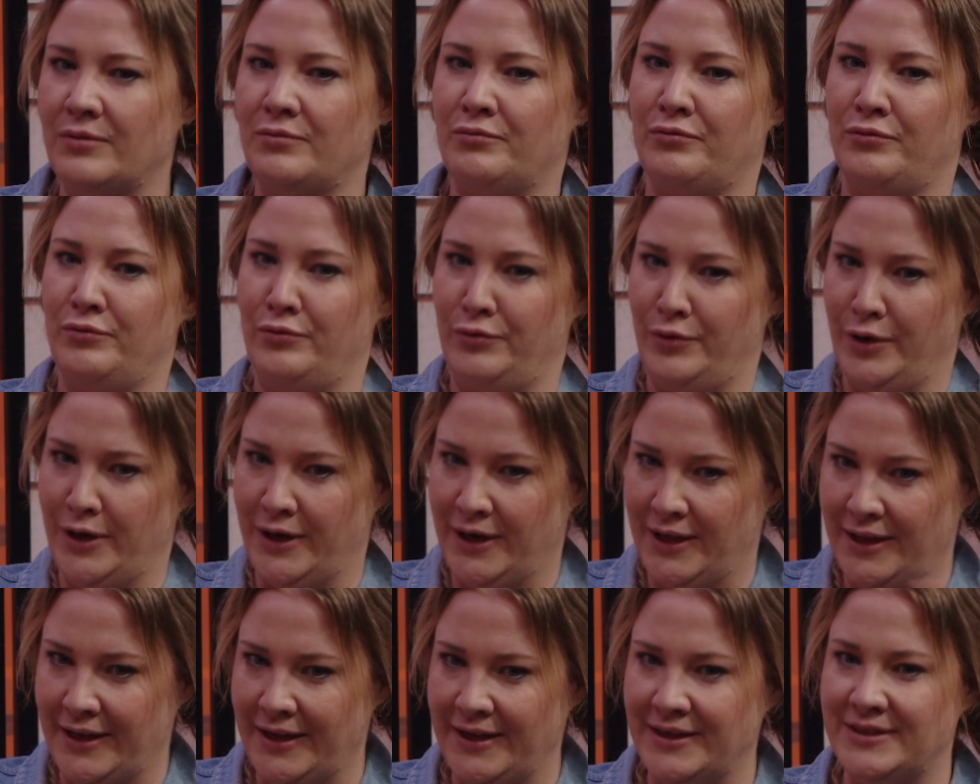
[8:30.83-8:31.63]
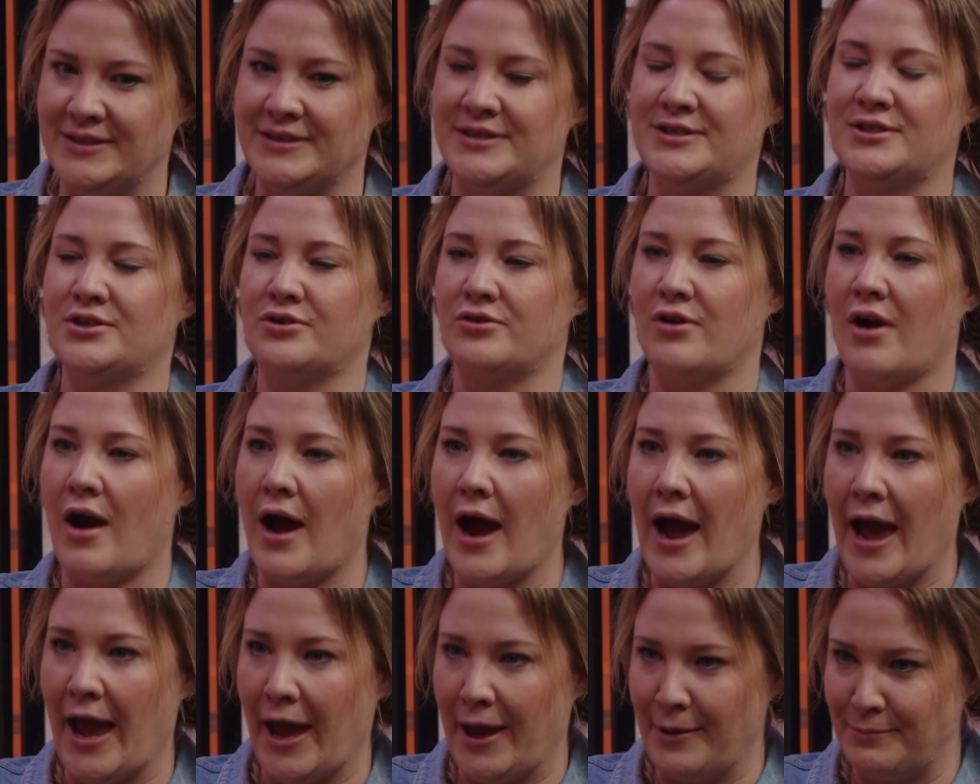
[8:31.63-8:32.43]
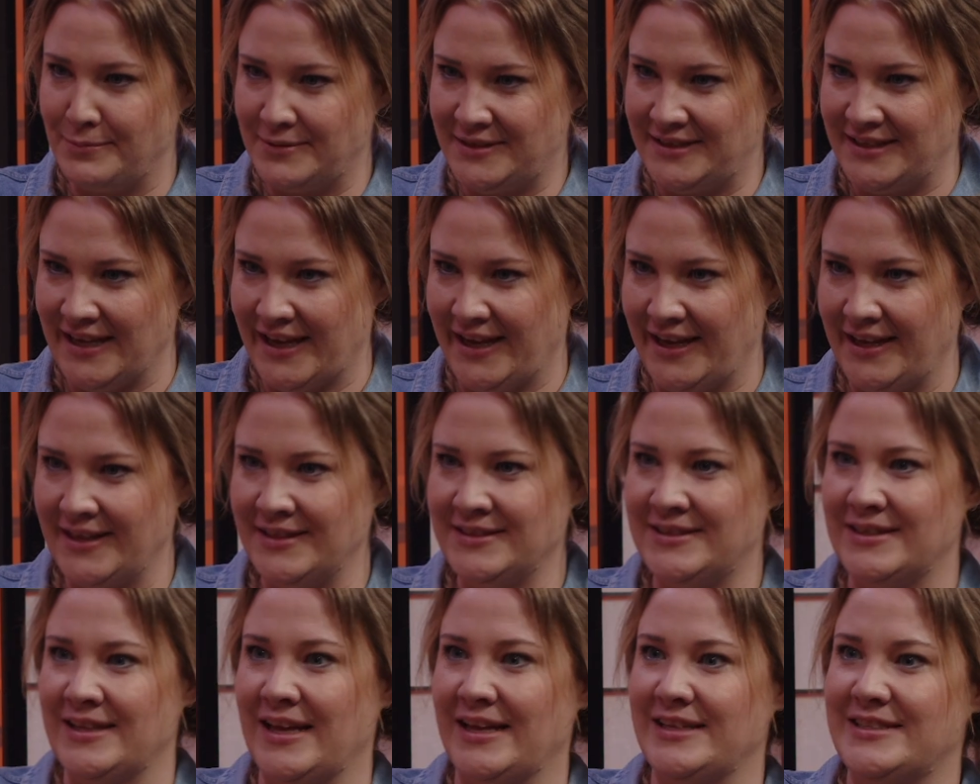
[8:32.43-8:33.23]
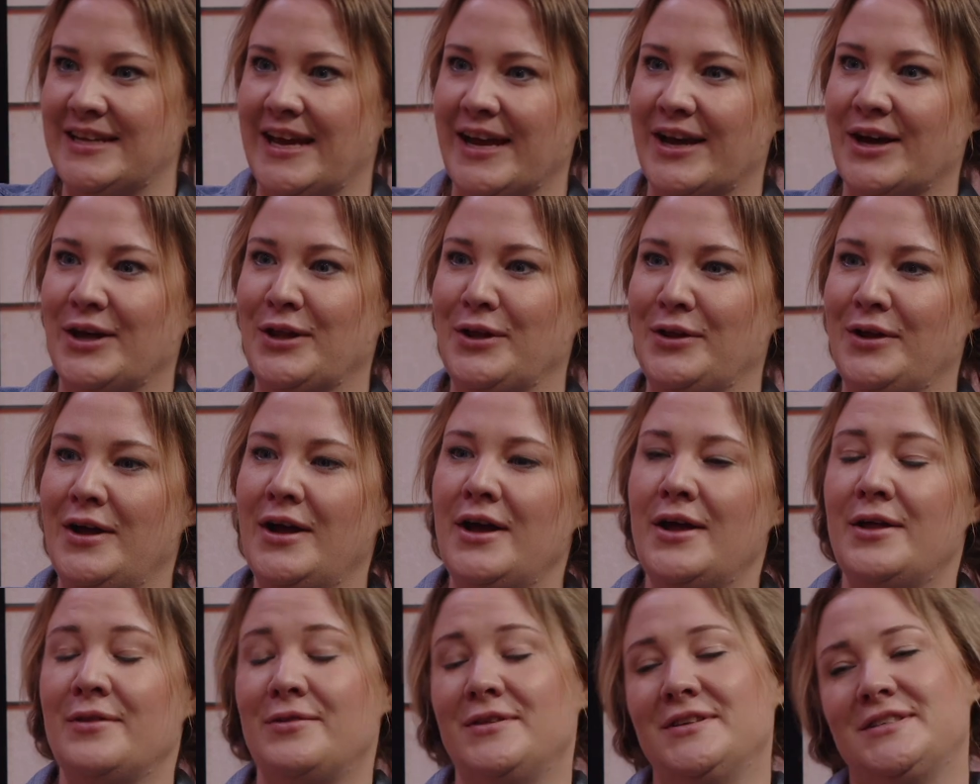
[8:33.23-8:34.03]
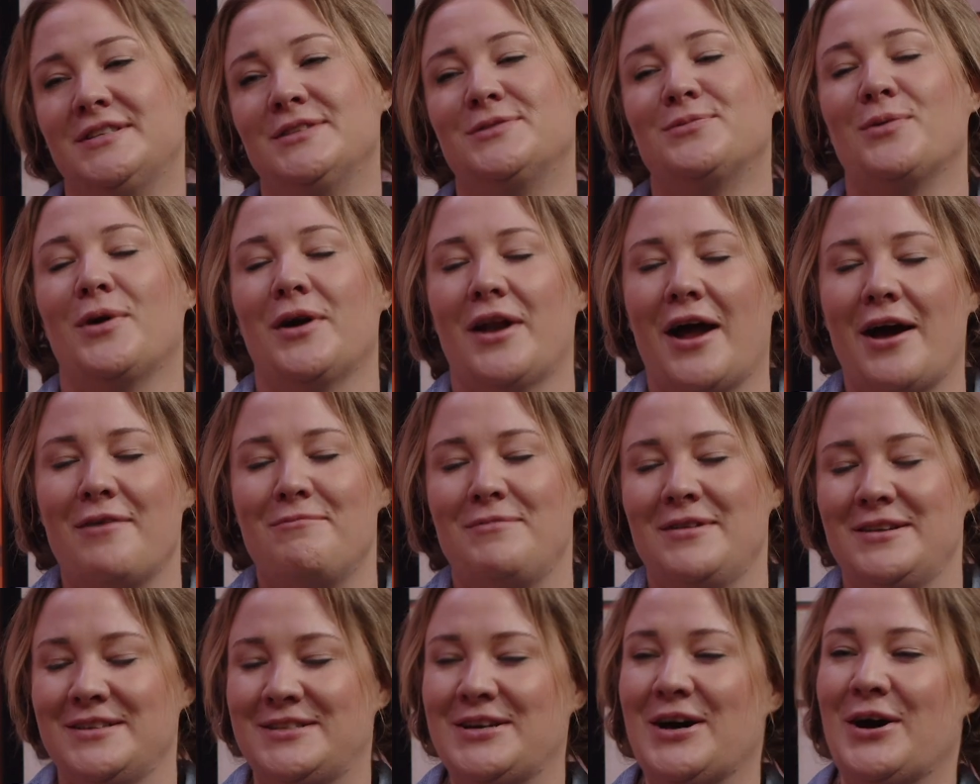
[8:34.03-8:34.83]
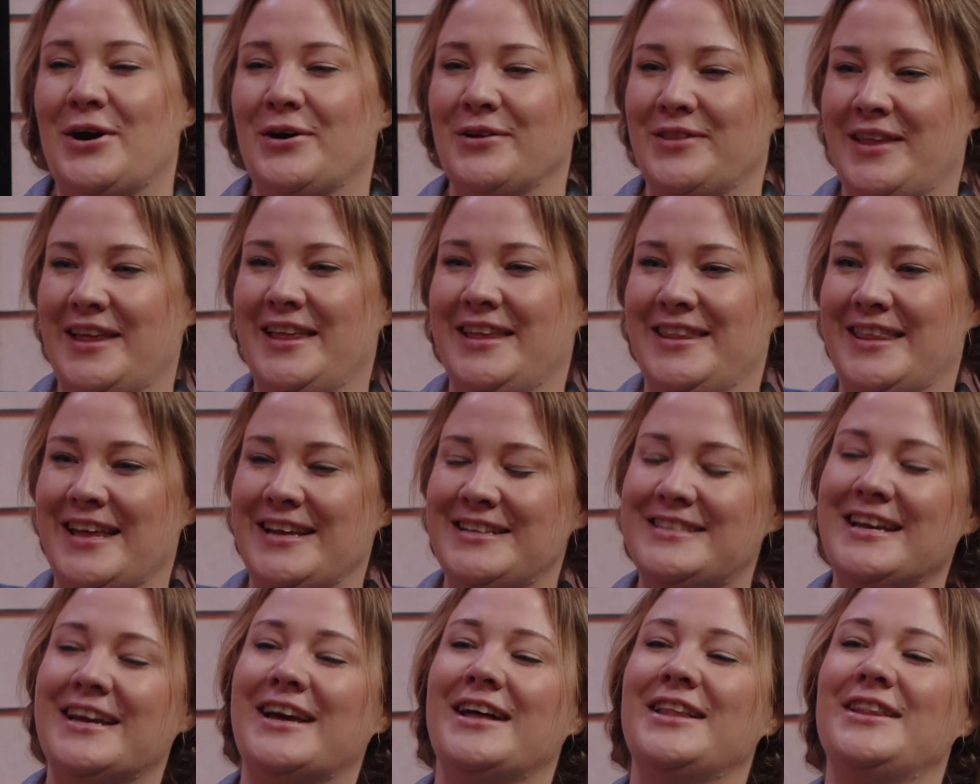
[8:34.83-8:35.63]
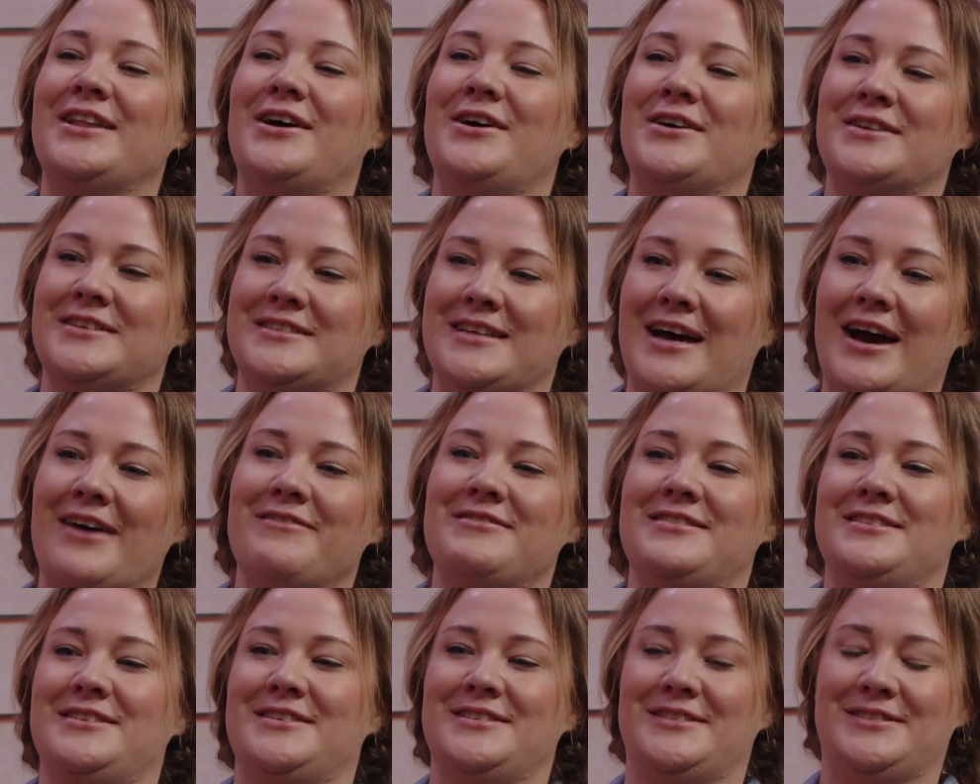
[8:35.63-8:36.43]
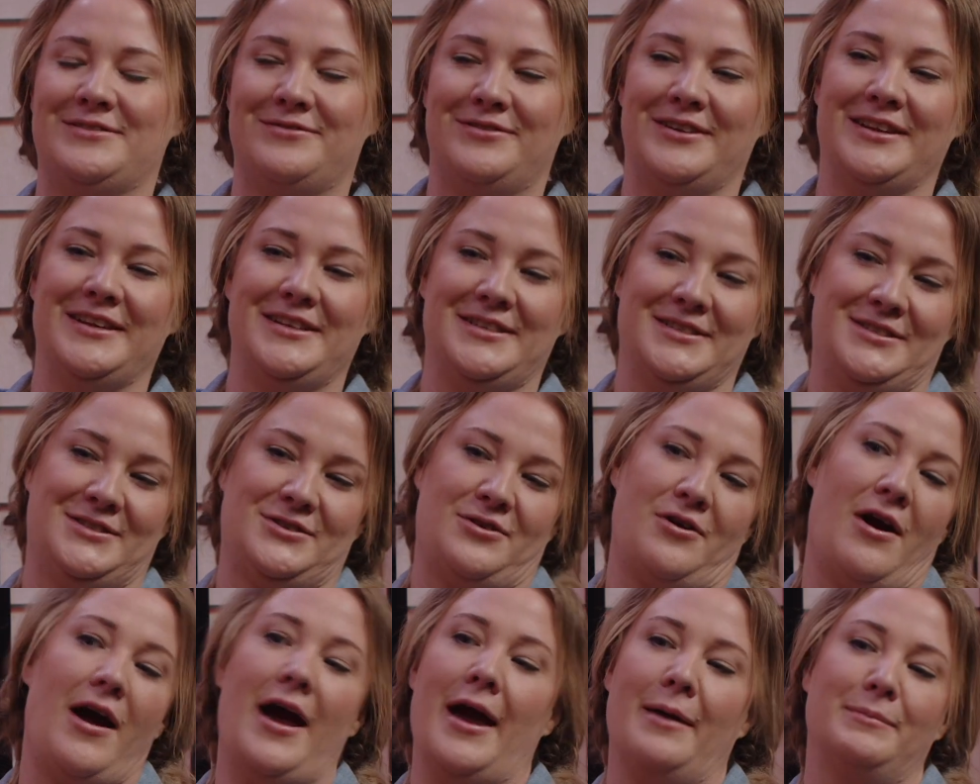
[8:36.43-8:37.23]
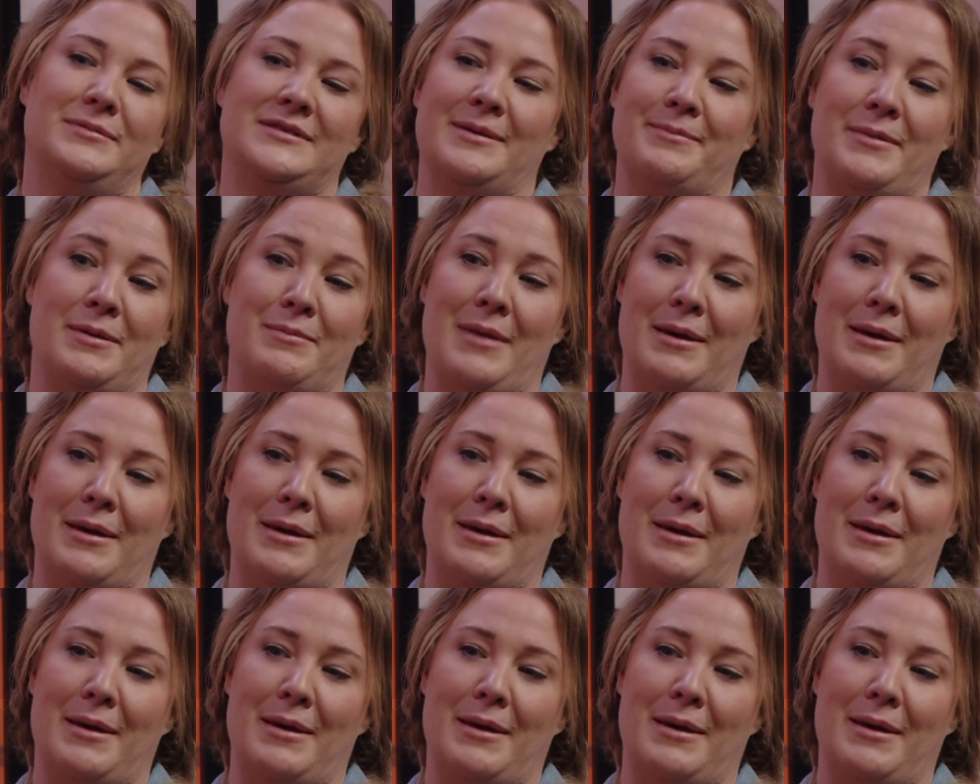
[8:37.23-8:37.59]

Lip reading: really describe scenes, and this is what I've been told, they take a long time to just really describe something.